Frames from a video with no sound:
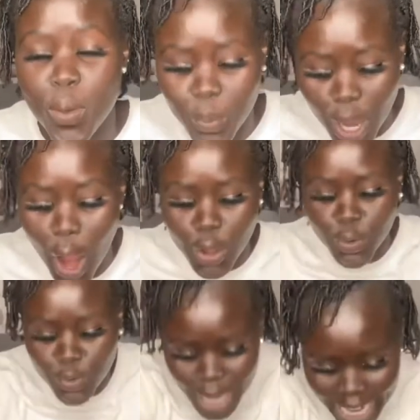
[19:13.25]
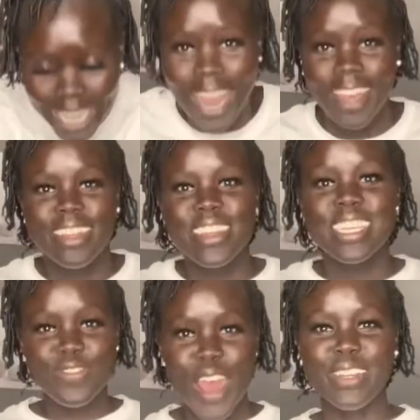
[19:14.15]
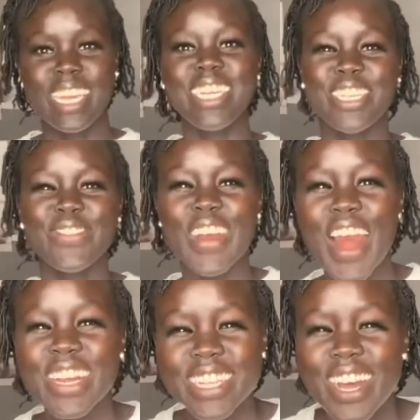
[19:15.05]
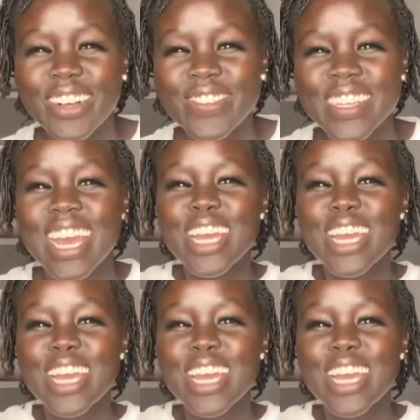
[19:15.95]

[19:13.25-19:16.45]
We are creating this foundation for ourselves.